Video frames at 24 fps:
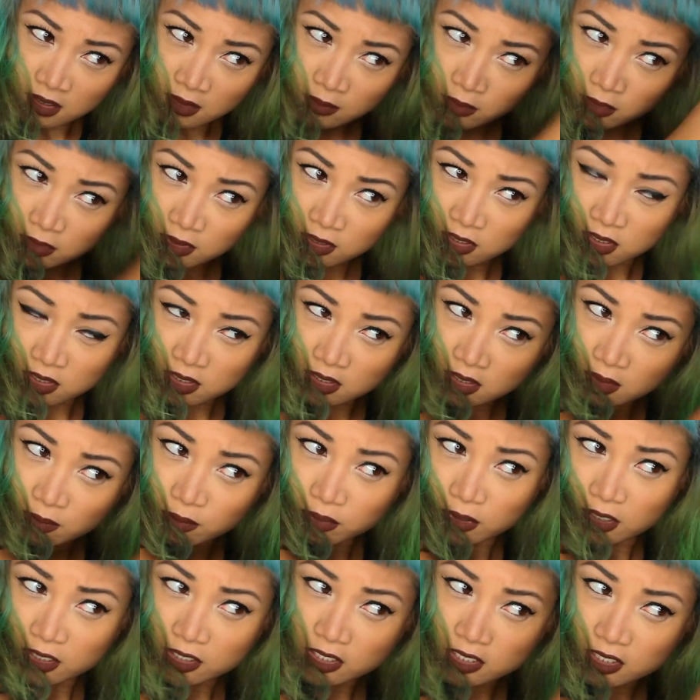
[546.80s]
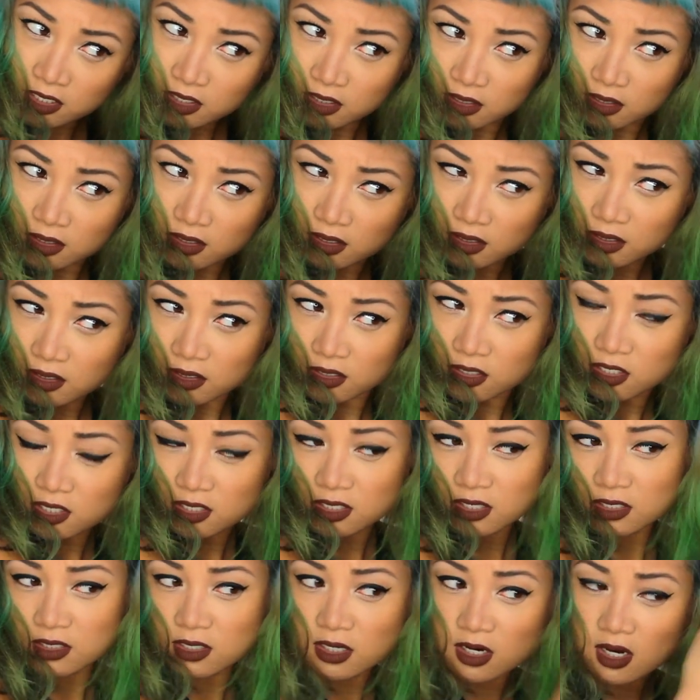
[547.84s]
I'm only just gonna brush just
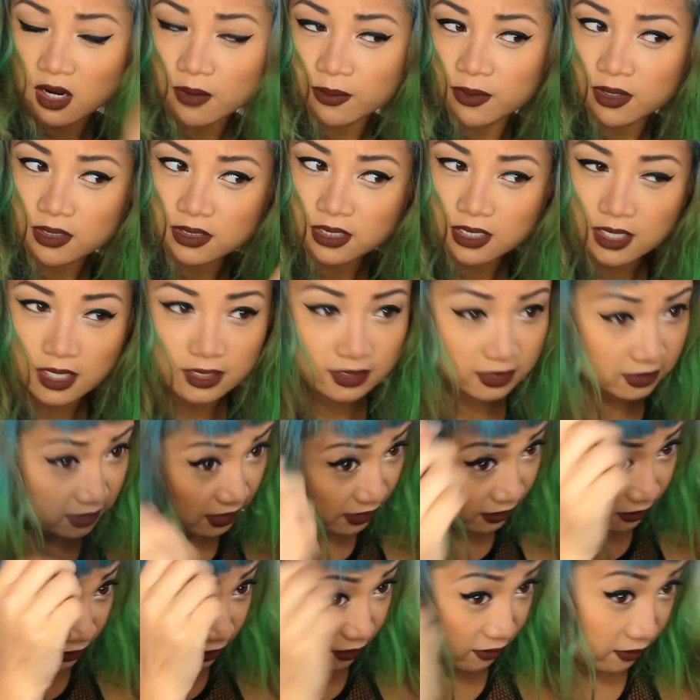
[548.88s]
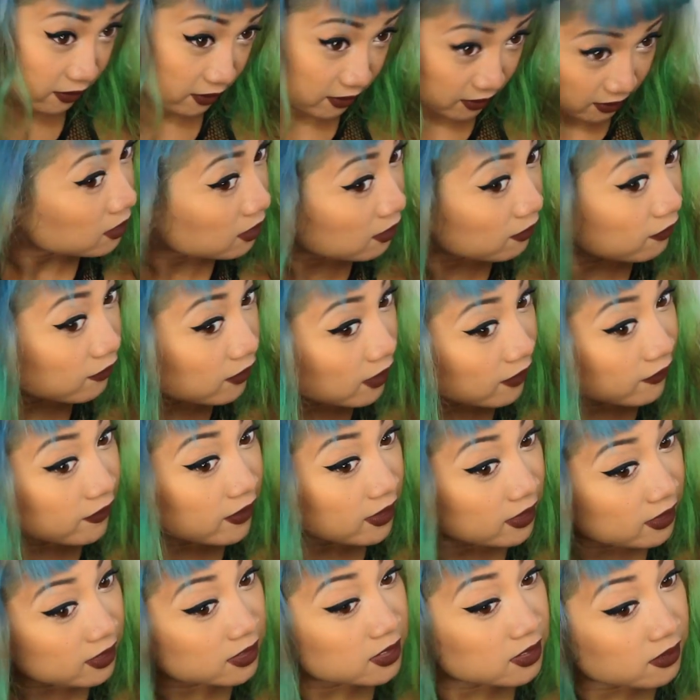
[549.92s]
the top because I kind of like the
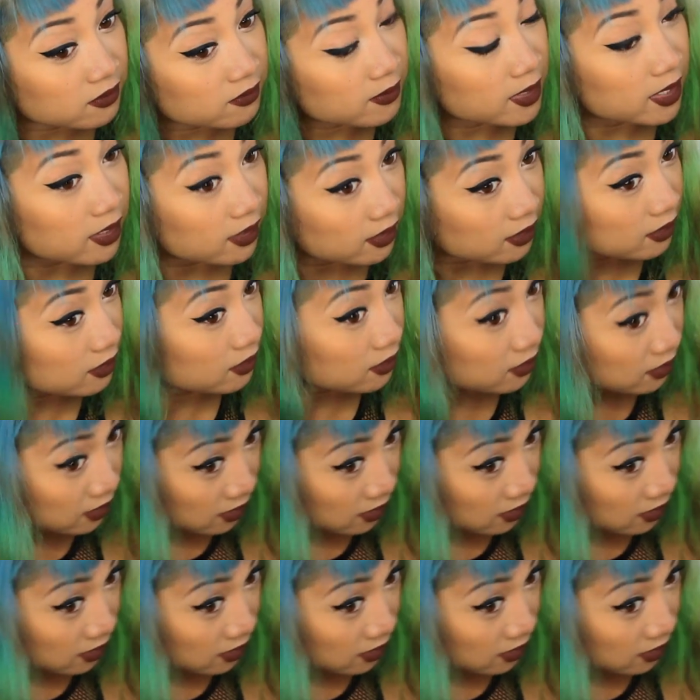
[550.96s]
fluffiness of my hair.